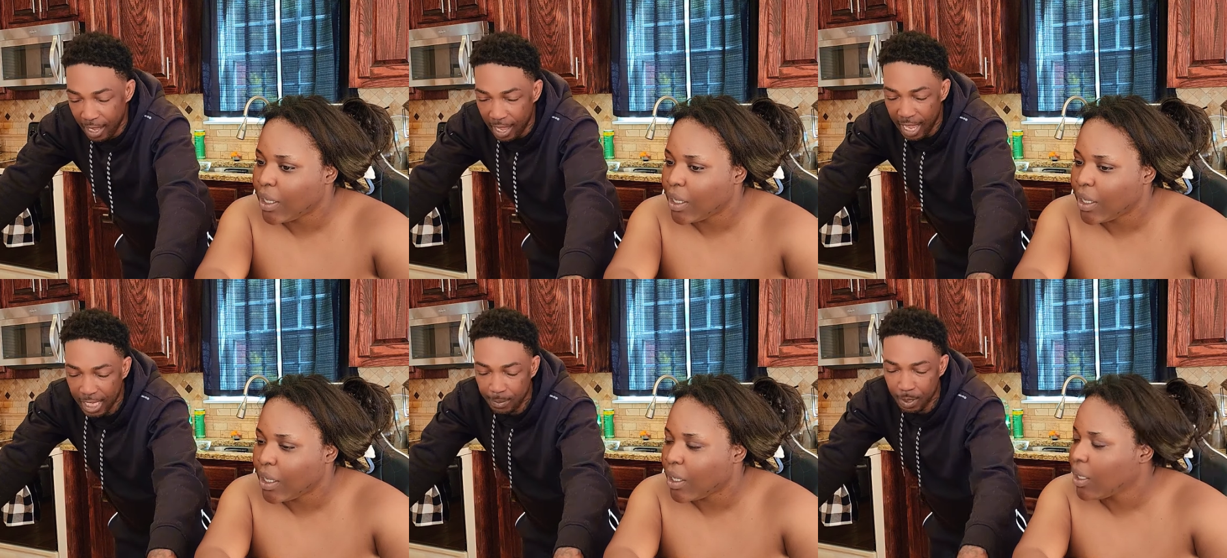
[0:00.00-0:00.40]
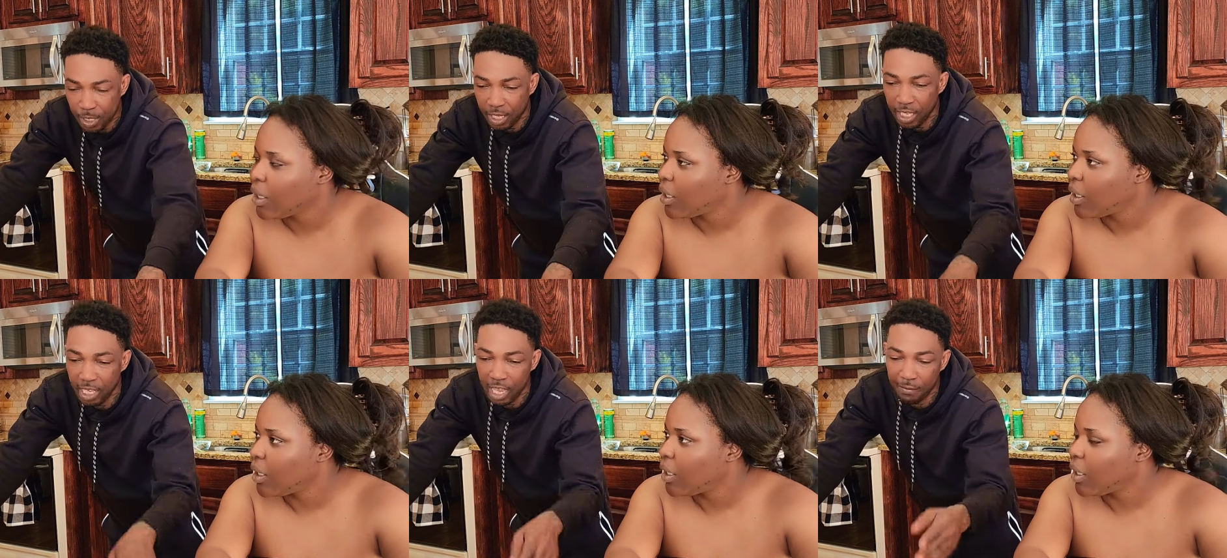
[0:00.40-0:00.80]

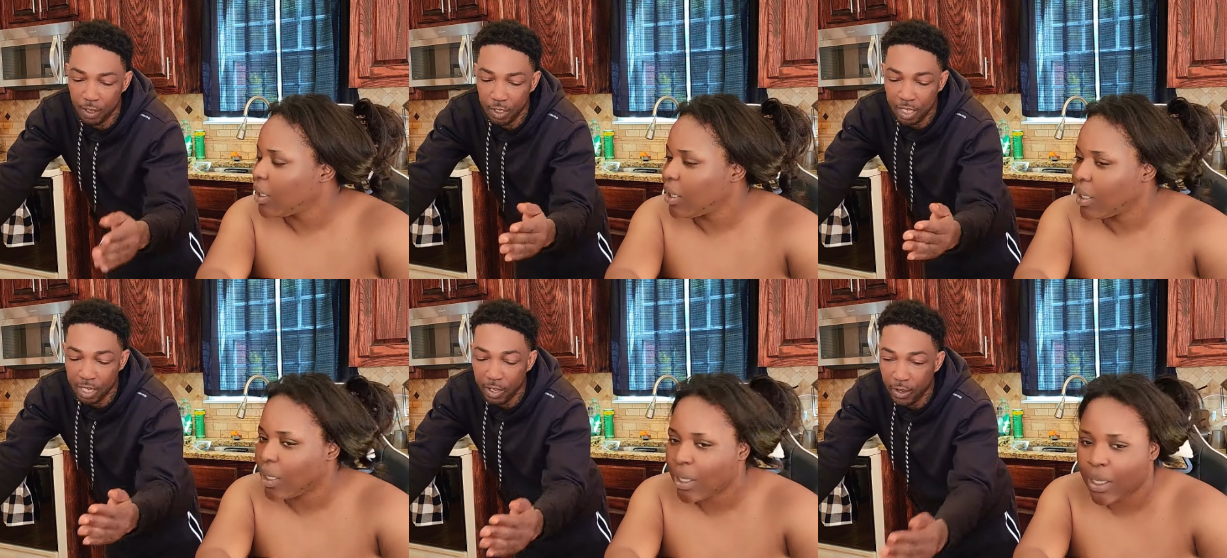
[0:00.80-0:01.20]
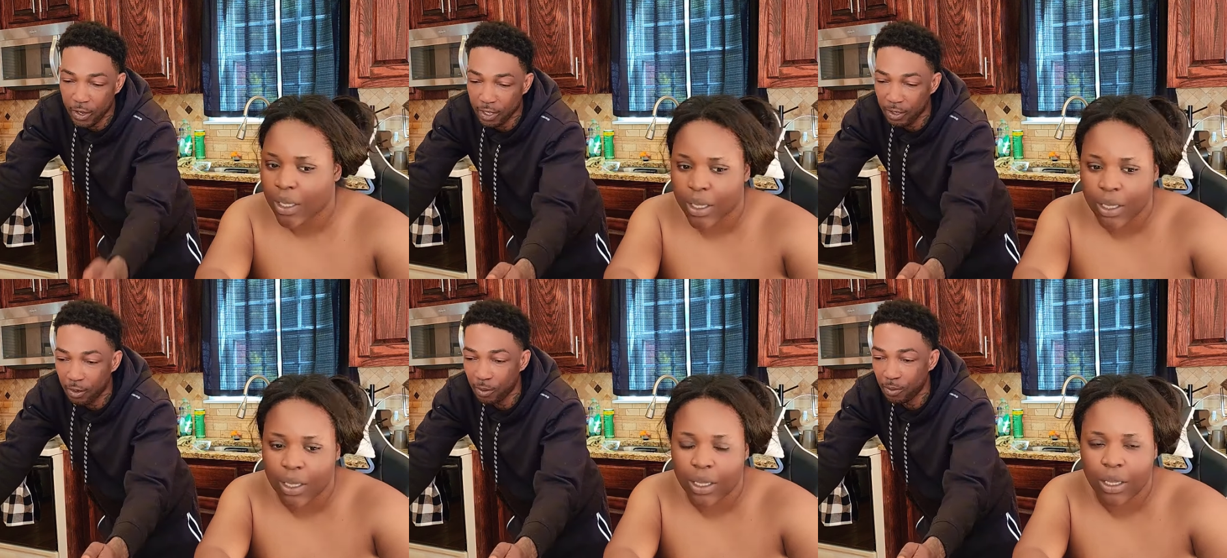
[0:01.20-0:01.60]
Speaker 1: especially if you're a
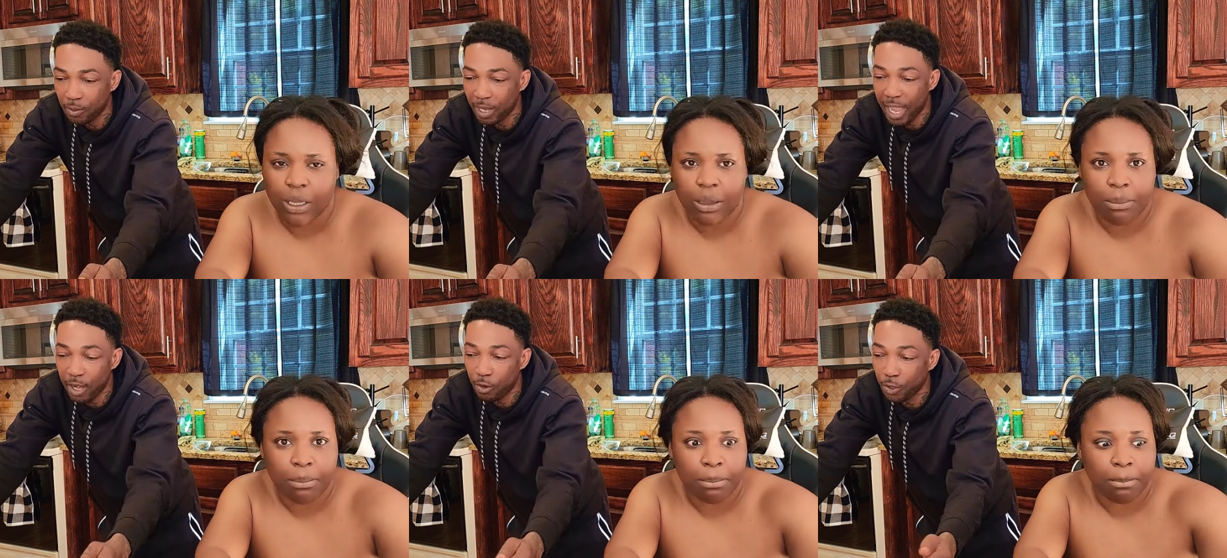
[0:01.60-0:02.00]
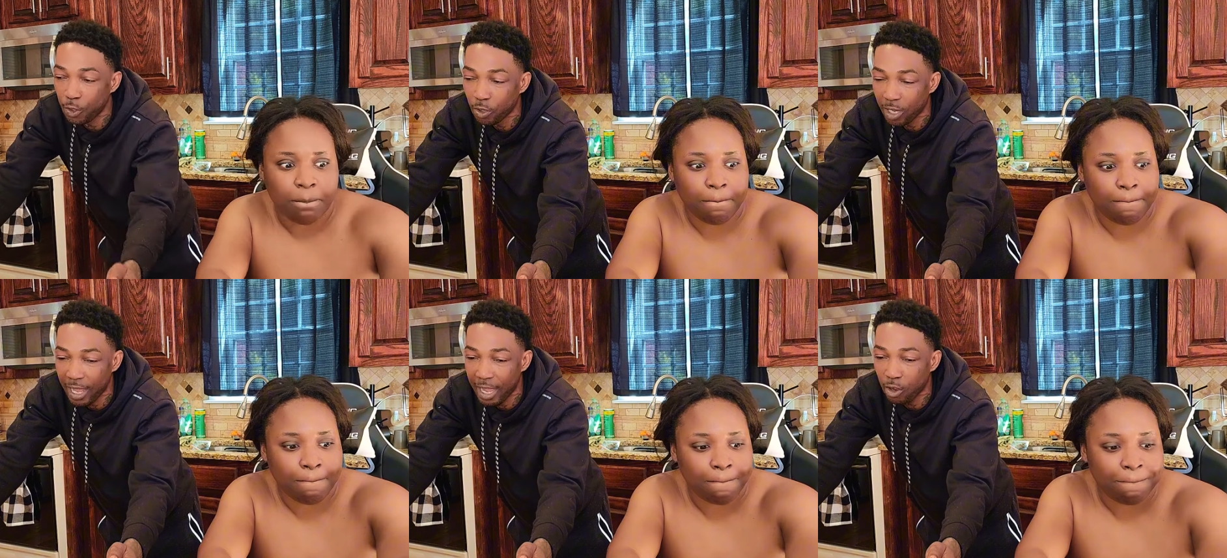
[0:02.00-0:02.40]
girl now, like or you
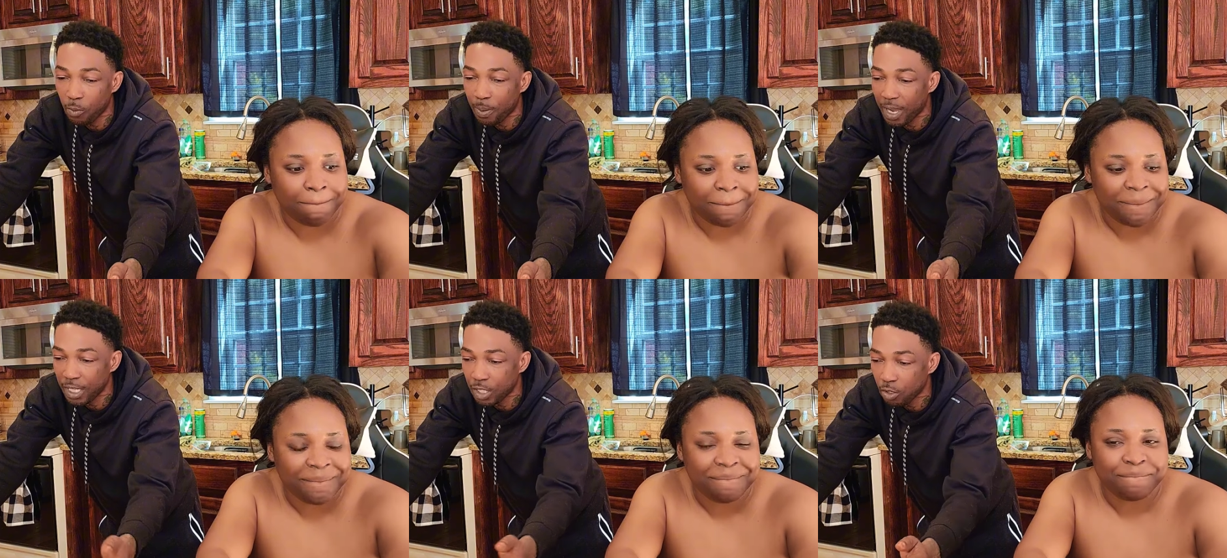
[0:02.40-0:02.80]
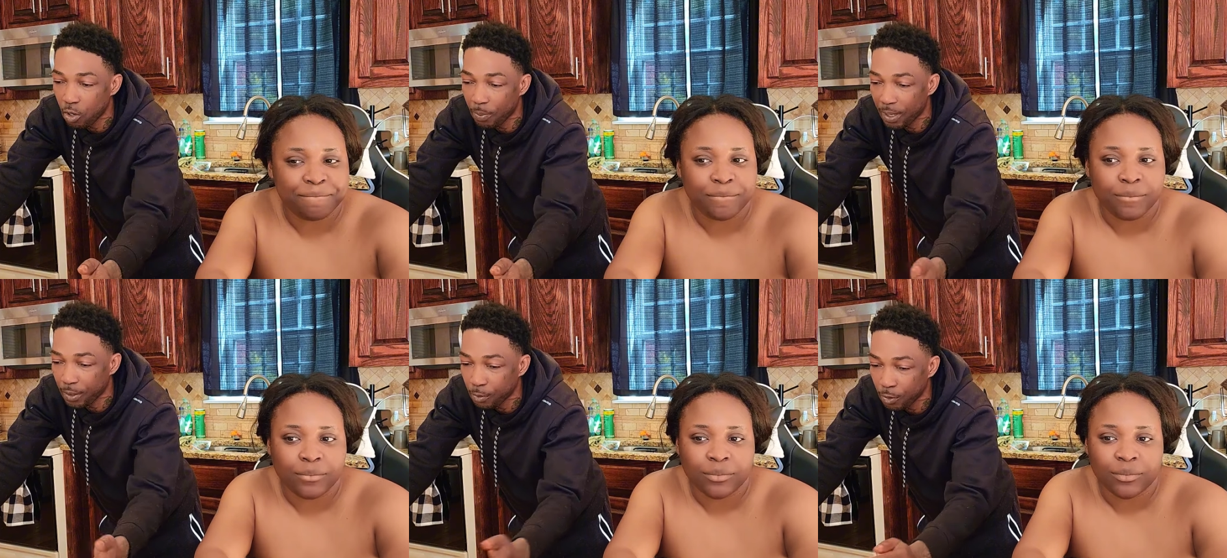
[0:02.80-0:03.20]
don't like go past go
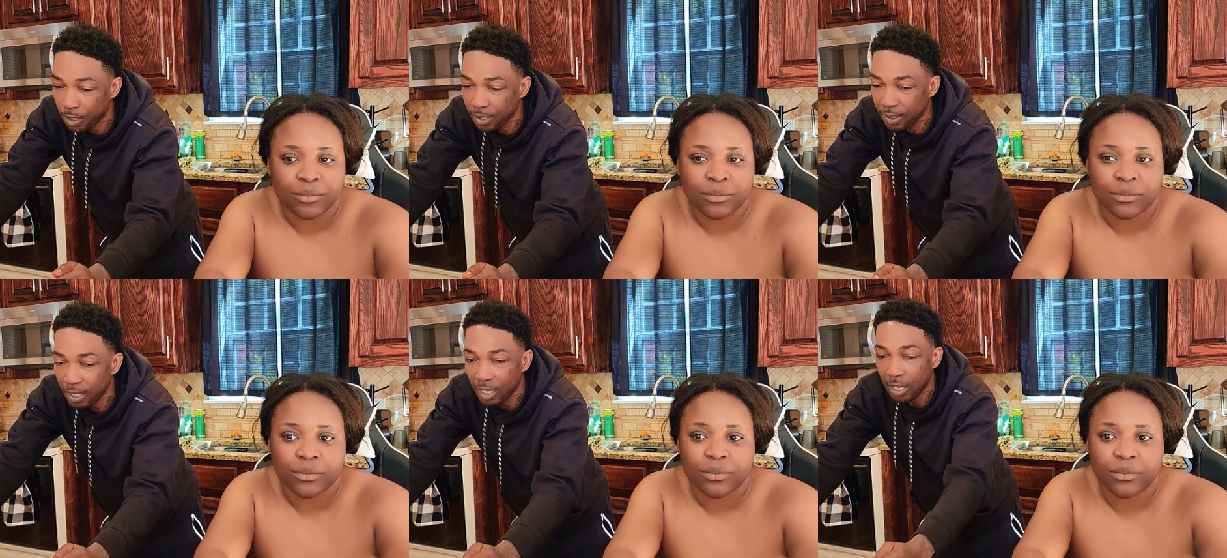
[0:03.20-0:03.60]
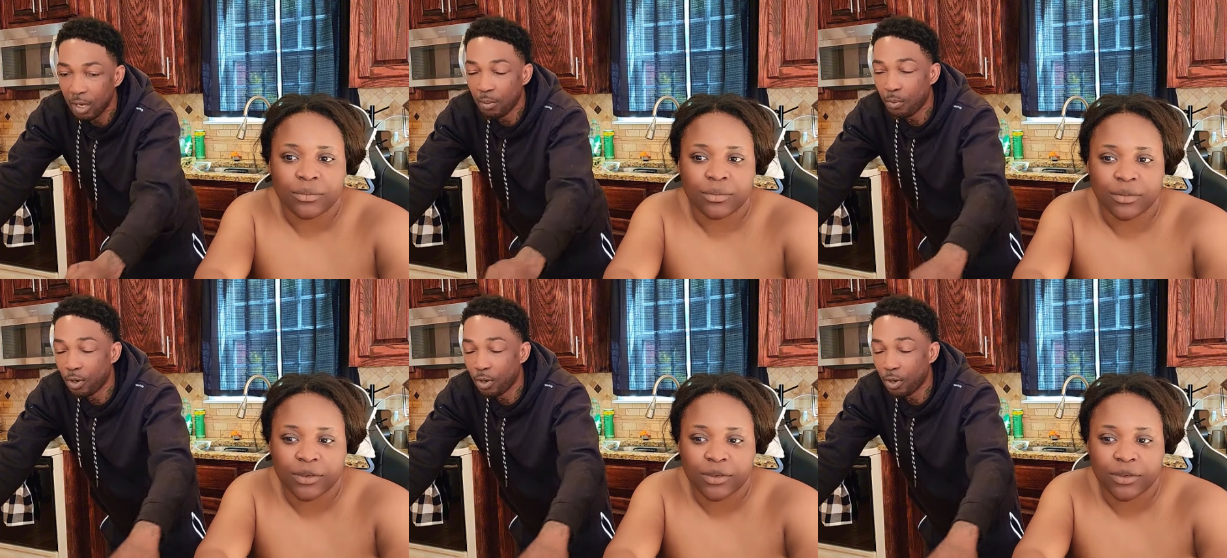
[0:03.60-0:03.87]
on the road, mm -hmm.